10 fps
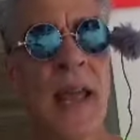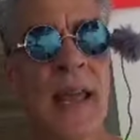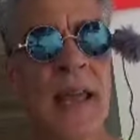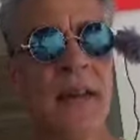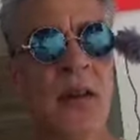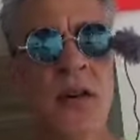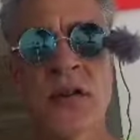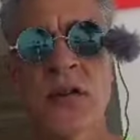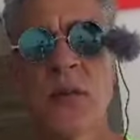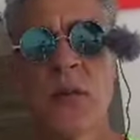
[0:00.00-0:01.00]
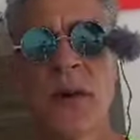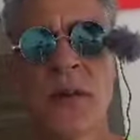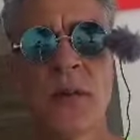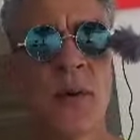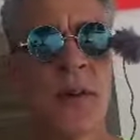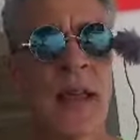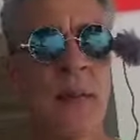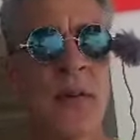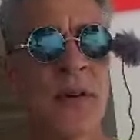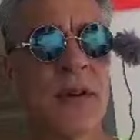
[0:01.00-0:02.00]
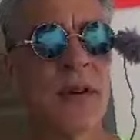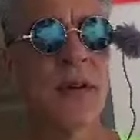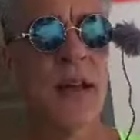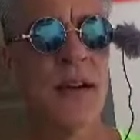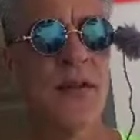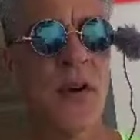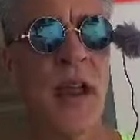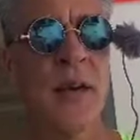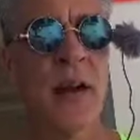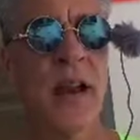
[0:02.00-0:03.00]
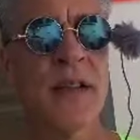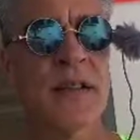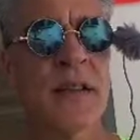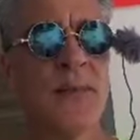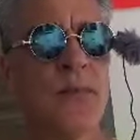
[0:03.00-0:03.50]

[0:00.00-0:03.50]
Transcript: And also when they would like drag race,